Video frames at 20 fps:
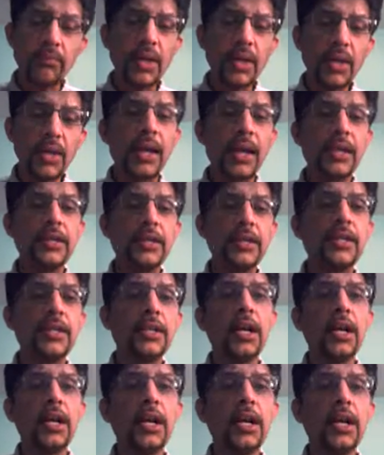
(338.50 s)
and
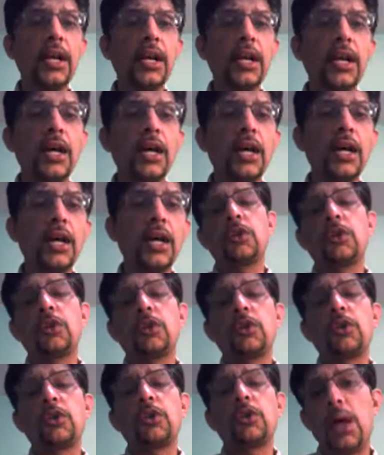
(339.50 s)
Ashwin was the
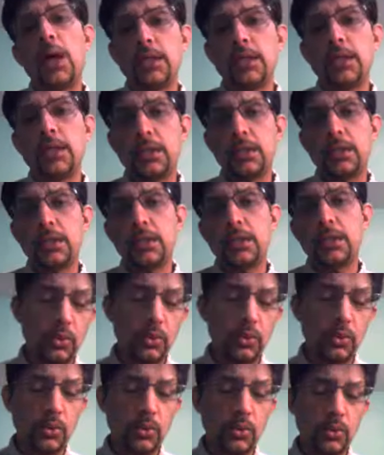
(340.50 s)
one who
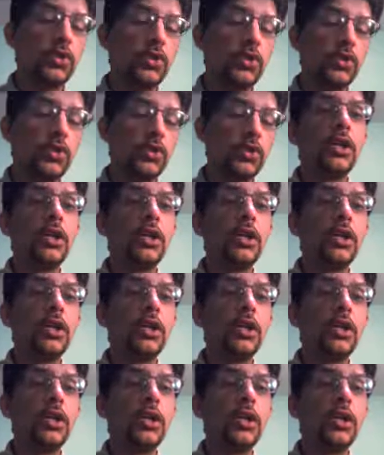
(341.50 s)
actually
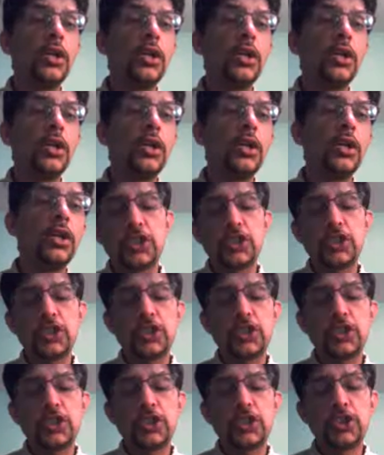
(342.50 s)
drew first
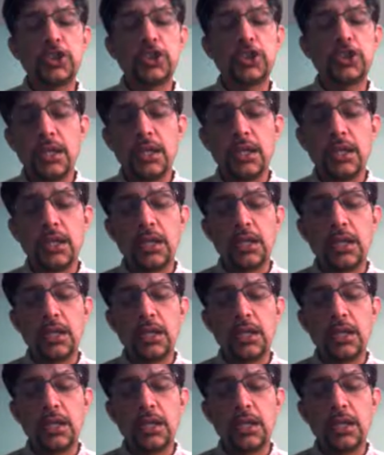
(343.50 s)
blood
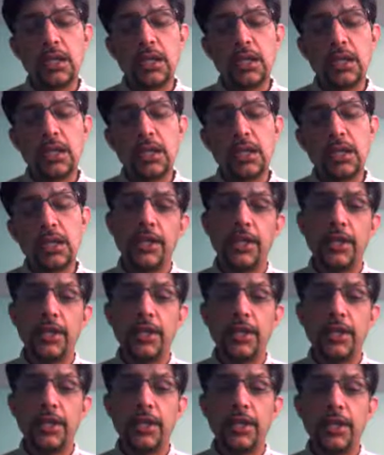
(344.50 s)
for India
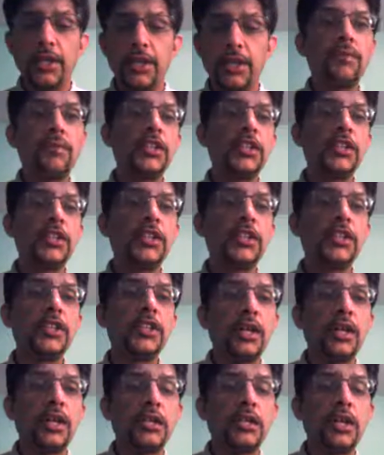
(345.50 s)
with the
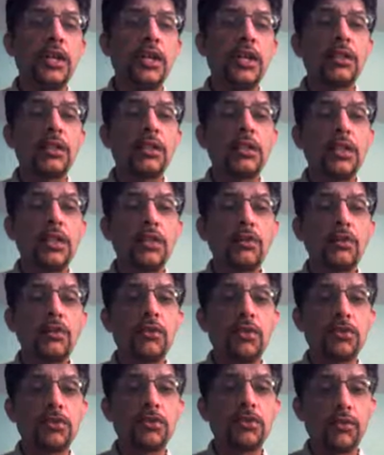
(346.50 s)
wicket, I think,
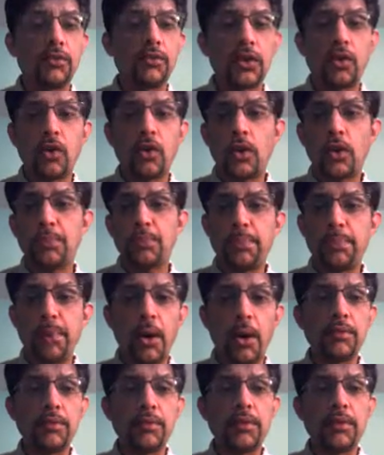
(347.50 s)
also of Kieron
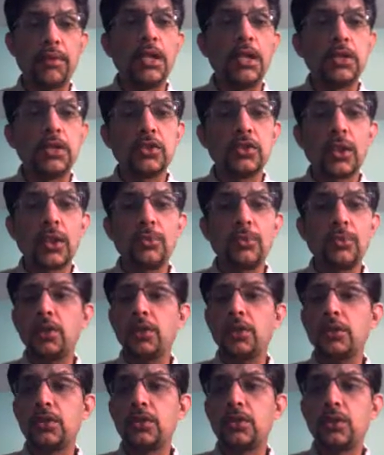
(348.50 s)
Powell. So I'm going
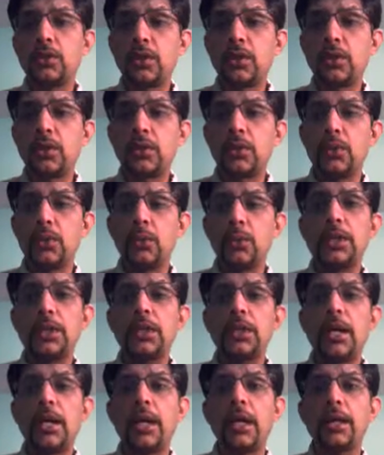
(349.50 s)
to look into it,
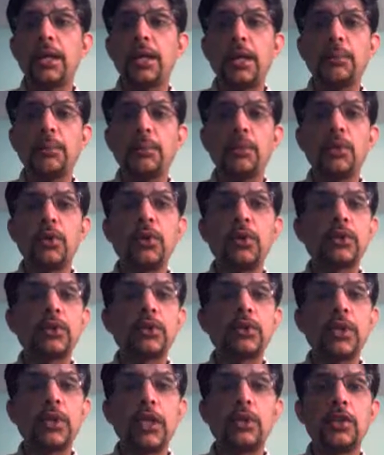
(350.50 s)
and I'm going to
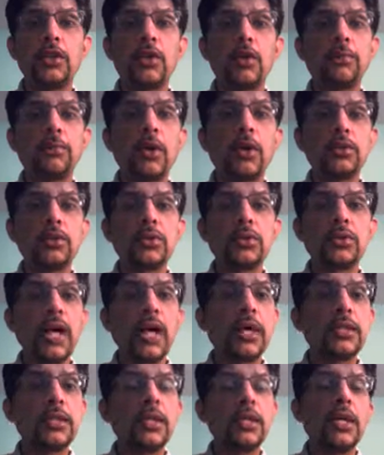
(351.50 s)
tell you about
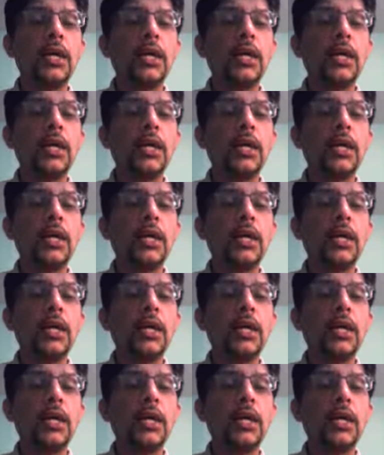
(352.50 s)
that.